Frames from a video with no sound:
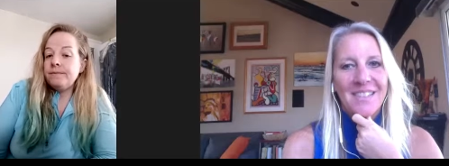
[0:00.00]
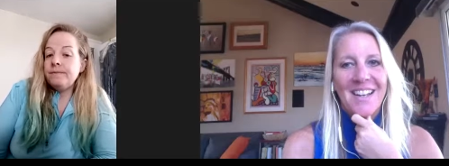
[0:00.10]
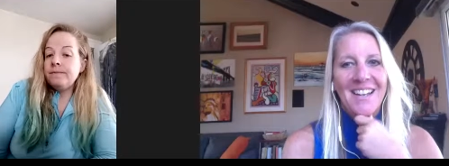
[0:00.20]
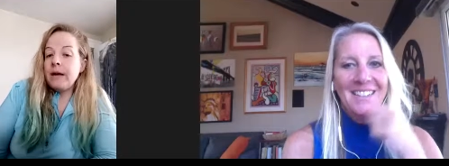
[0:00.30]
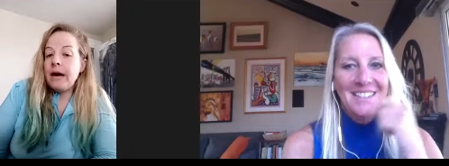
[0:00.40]

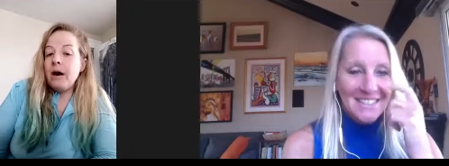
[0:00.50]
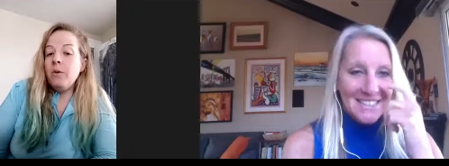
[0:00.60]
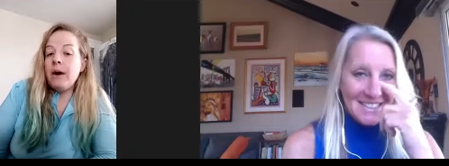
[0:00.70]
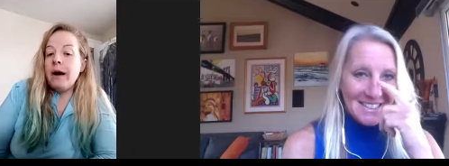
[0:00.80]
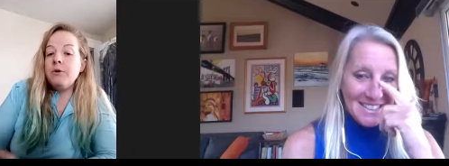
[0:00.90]
Speaker 1: Yeah.
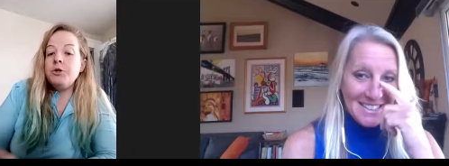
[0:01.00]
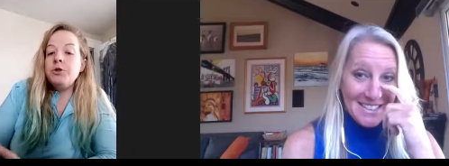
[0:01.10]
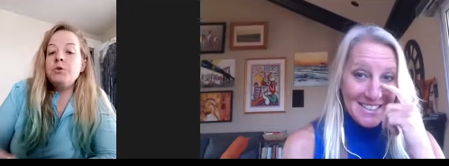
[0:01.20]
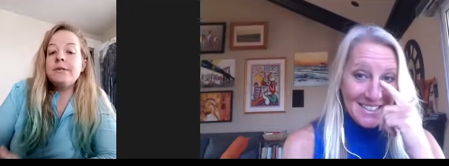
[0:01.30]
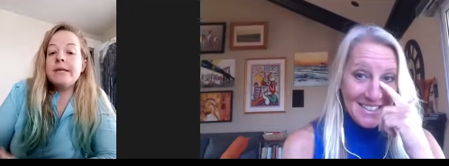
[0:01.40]
How do
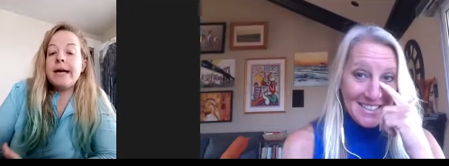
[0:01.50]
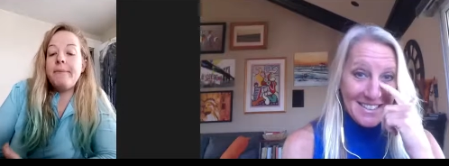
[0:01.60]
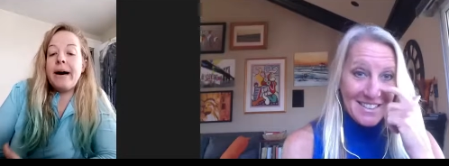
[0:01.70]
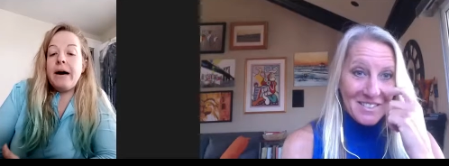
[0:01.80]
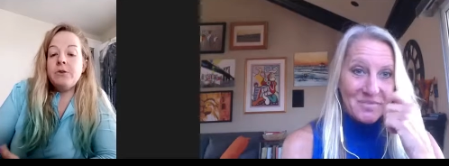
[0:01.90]
you set up
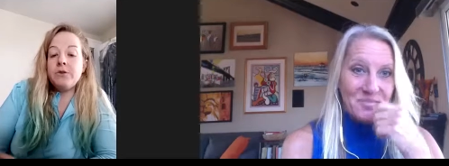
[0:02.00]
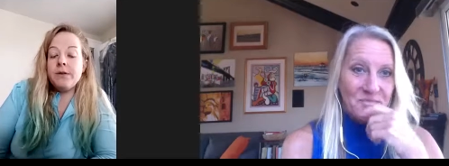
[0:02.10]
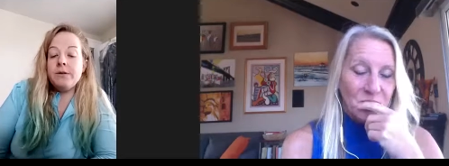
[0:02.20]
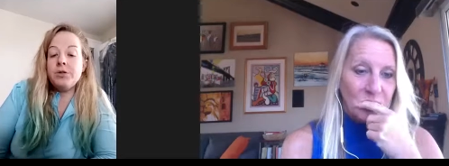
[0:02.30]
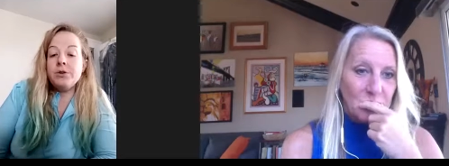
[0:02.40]

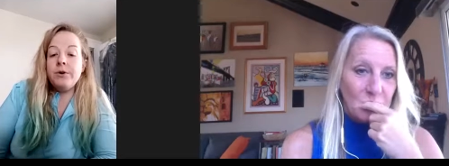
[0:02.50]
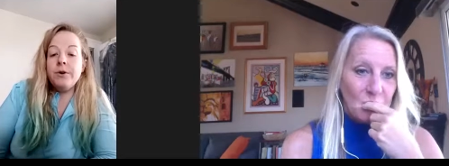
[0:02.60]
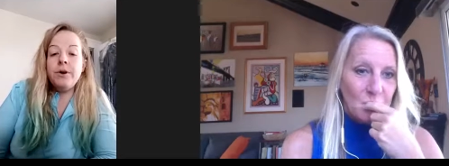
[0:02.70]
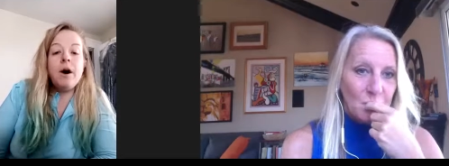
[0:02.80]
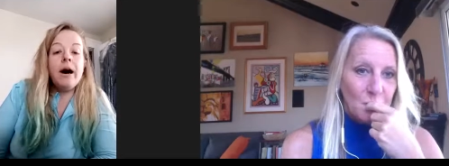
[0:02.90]
boundaries so
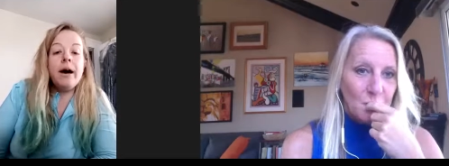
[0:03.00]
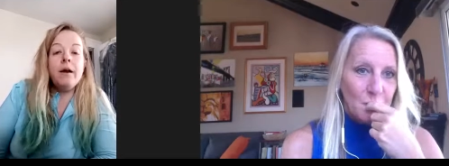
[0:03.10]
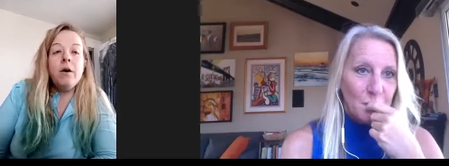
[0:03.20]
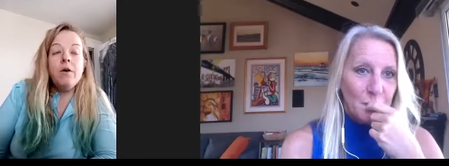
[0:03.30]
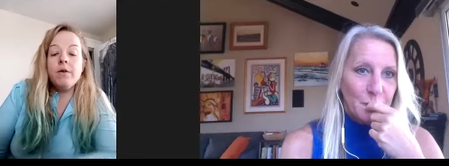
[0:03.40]
you're not
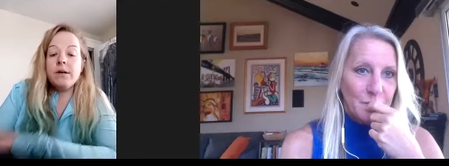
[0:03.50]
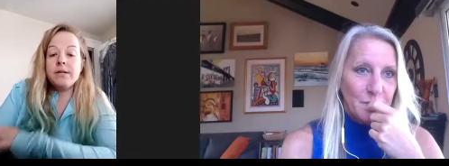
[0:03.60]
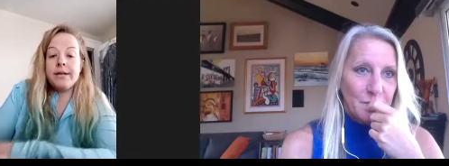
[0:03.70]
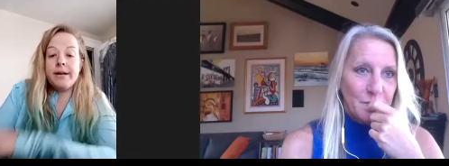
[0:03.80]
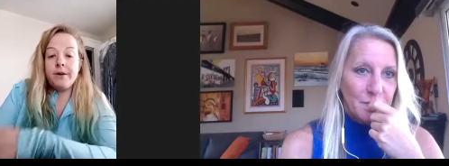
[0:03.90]

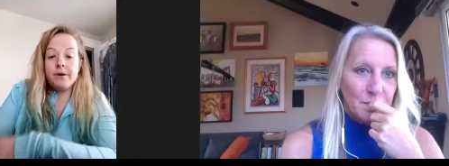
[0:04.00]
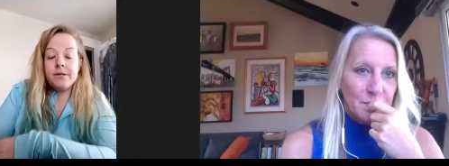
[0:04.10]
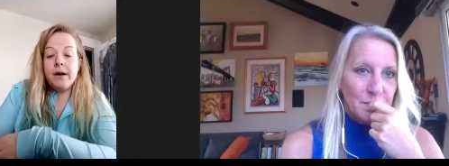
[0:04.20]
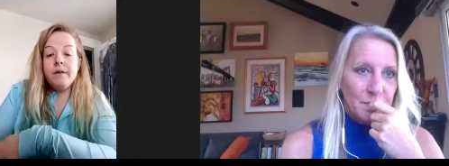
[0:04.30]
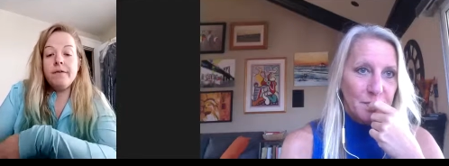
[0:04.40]
overextending
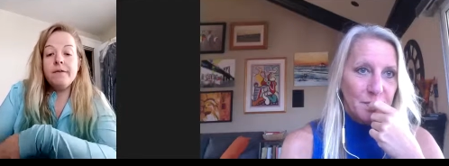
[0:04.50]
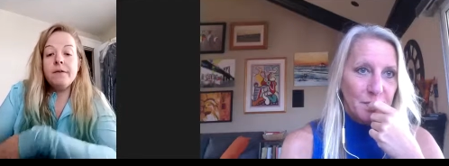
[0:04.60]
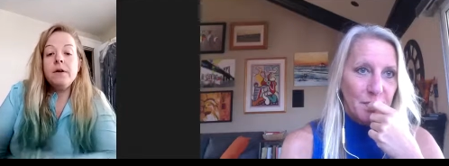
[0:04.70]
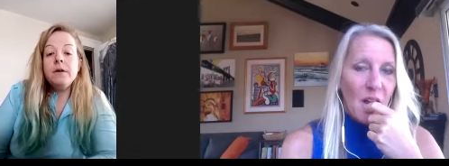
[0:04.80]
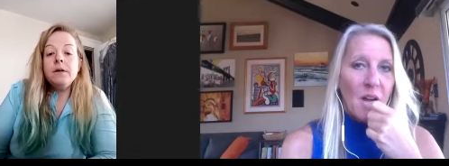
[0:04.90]
yourself?
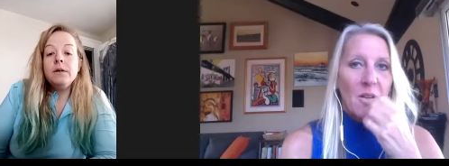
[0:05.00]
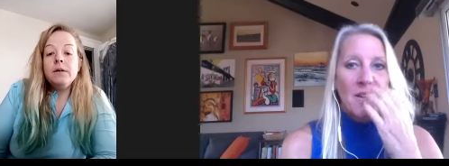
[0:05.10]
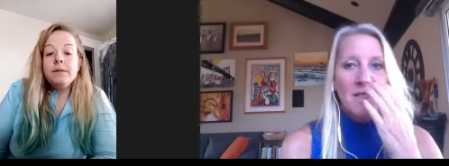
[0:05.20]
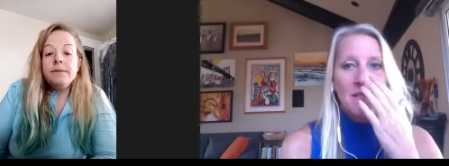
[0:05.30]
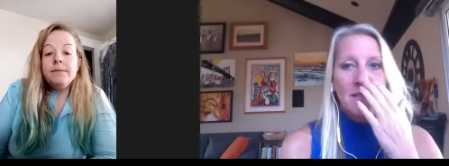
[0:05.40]
Speaker 2: Oh,
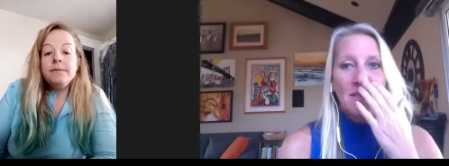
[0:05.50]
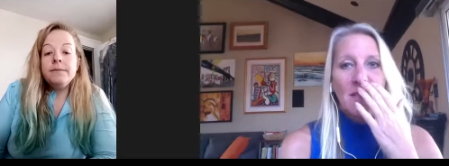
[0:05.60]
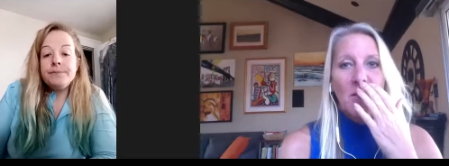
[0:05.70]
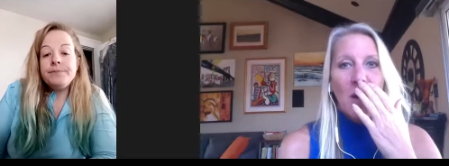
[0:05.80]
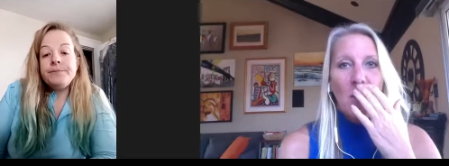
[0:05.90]
that's
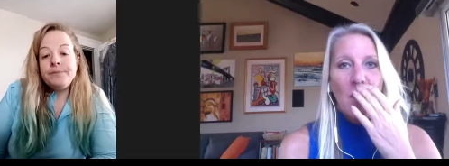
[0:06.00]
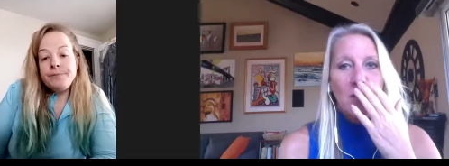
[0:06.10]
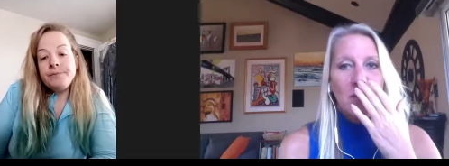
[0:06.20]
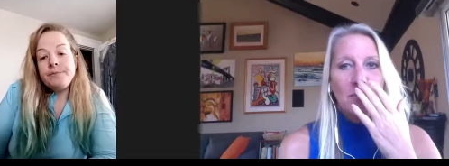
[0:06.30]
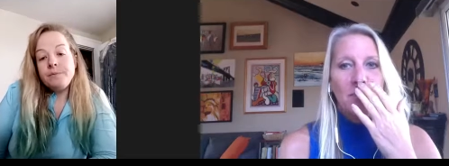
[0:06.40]
a great
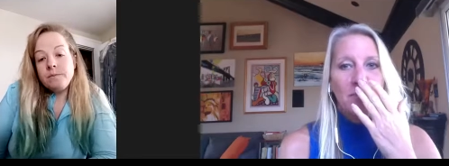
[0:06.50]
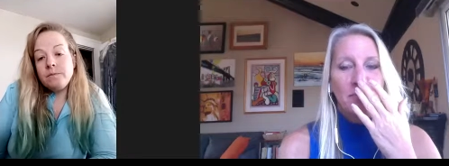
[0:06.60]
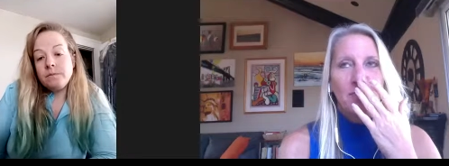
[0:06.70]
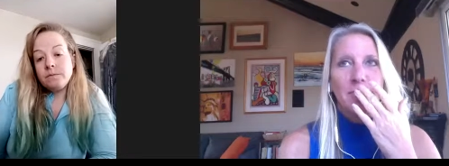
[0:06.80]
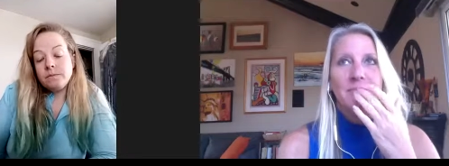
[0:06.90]
question.
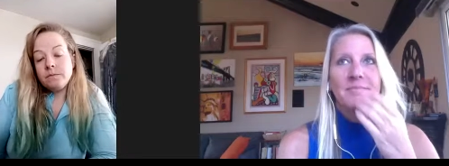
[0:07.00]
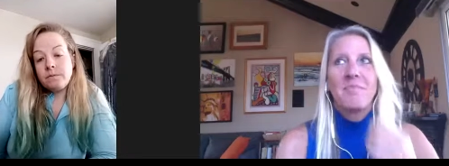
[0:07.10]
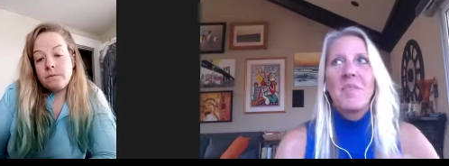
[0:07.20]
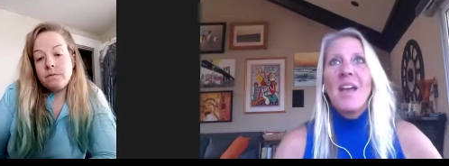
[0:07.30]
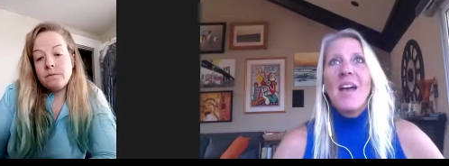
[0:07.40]

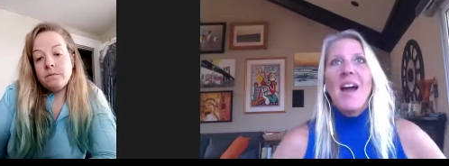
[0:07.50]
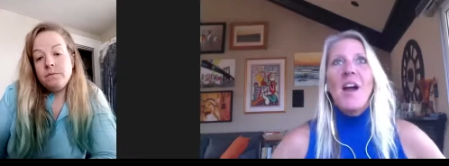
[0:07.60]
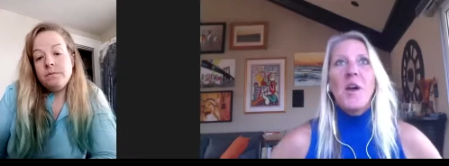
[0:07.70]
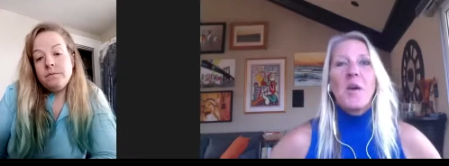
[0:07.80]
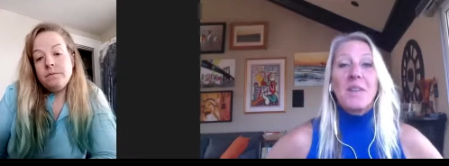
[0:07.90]

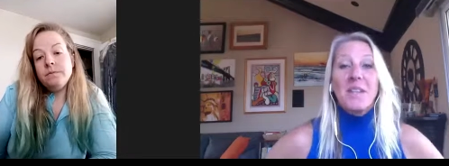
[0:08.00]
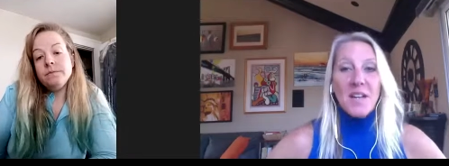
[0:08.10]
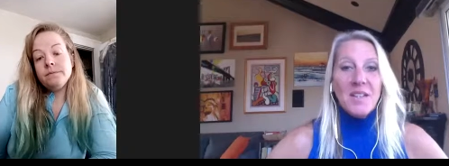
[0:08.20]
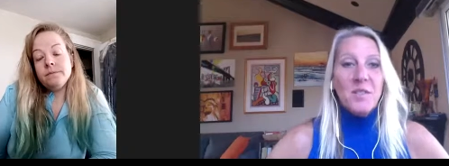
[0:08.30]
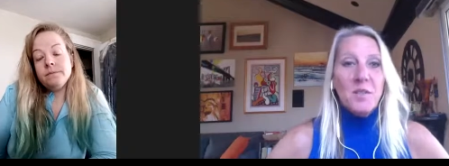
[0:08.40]
Because
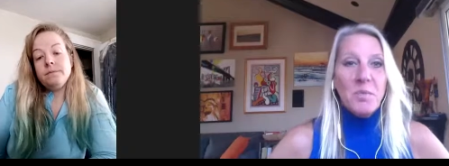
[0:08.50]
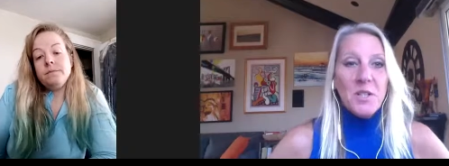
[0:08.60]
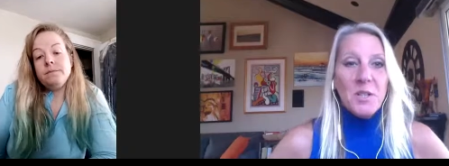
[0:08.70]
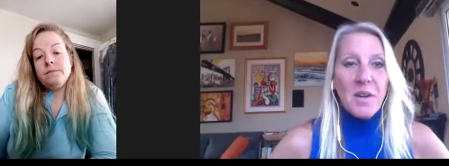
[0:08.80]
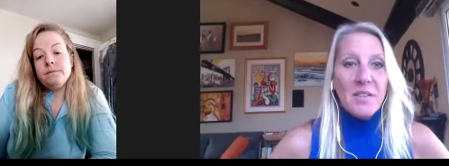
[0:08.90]
I do
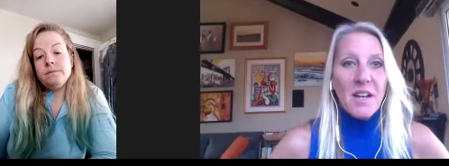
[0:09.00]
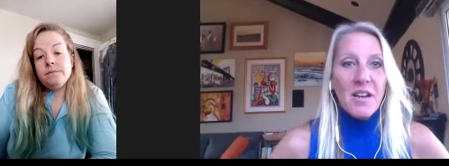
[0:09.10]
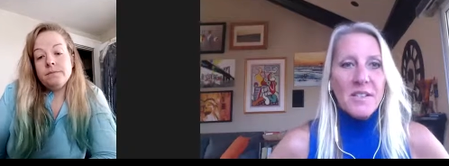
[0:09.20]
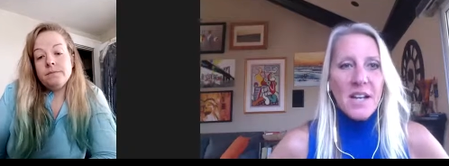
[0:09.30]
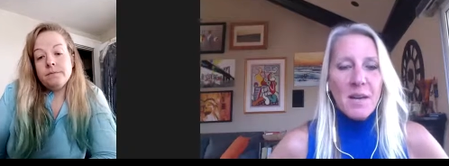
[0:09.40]
preach about that
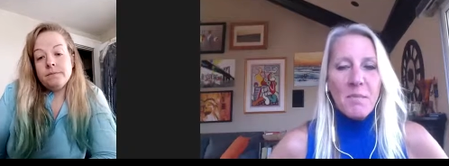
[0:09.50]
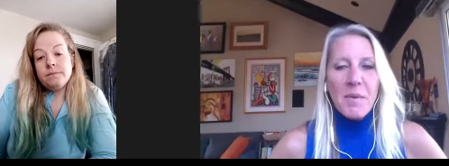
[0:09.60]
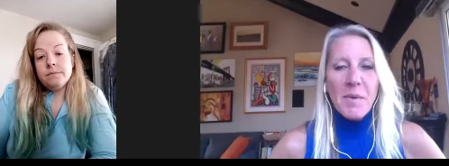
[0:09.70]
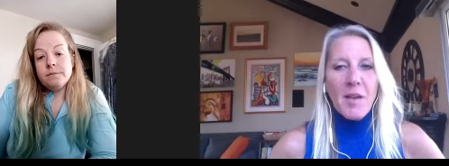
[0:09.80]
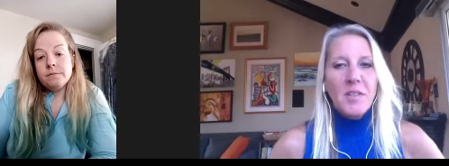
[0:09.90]
all the time.
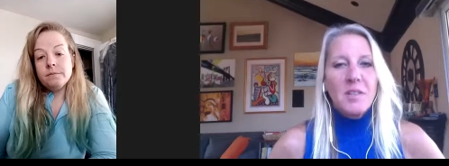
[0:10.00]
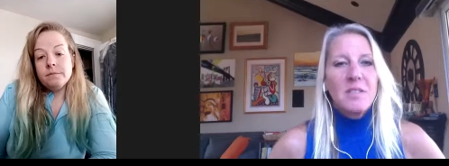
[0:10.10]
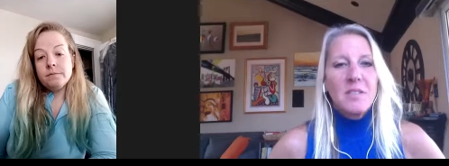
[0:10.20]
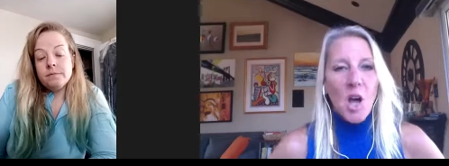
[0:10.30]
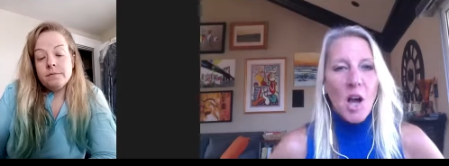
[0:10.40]
I'm gonna have to
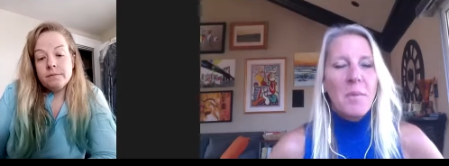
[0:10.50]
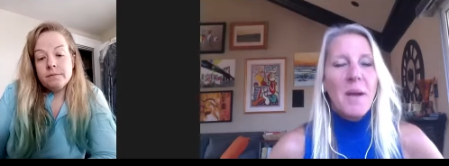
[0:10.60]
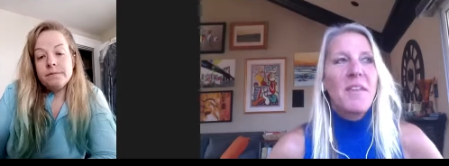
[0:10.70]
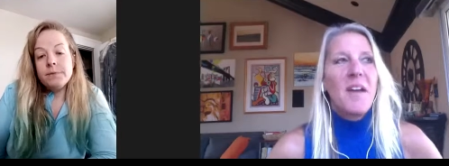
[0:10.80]
talk about